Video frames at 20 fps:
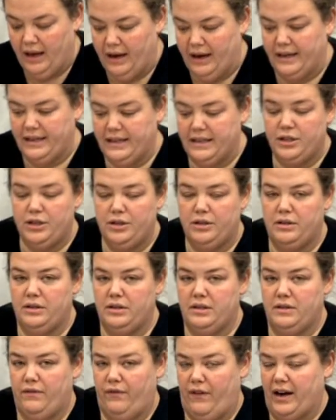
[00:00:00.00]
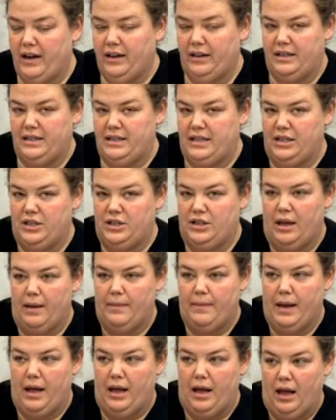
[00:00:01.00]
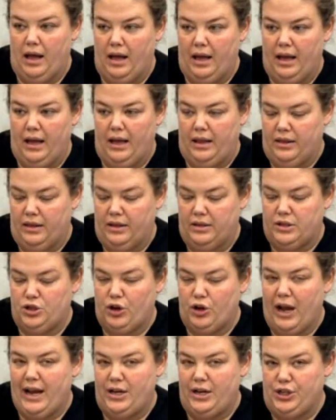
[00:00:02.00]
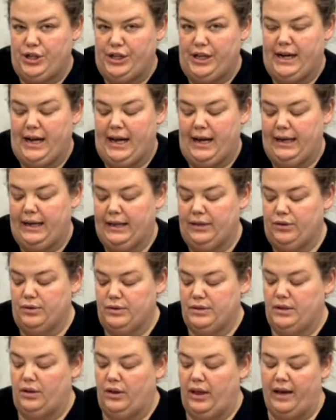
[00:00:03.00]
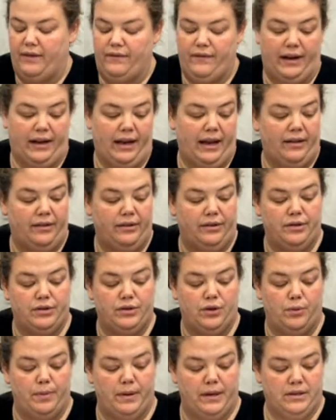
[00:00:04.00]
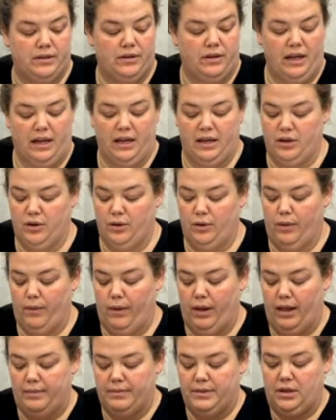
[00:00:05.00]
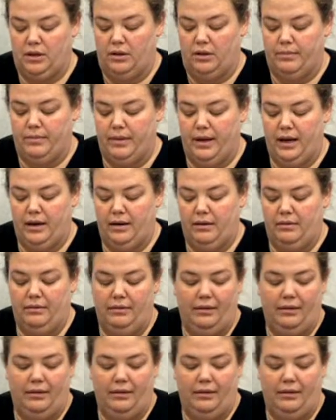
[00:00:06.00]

I did finally teach them the strategy on how to get those little advent calendars open so they can do it while I'm still in bed.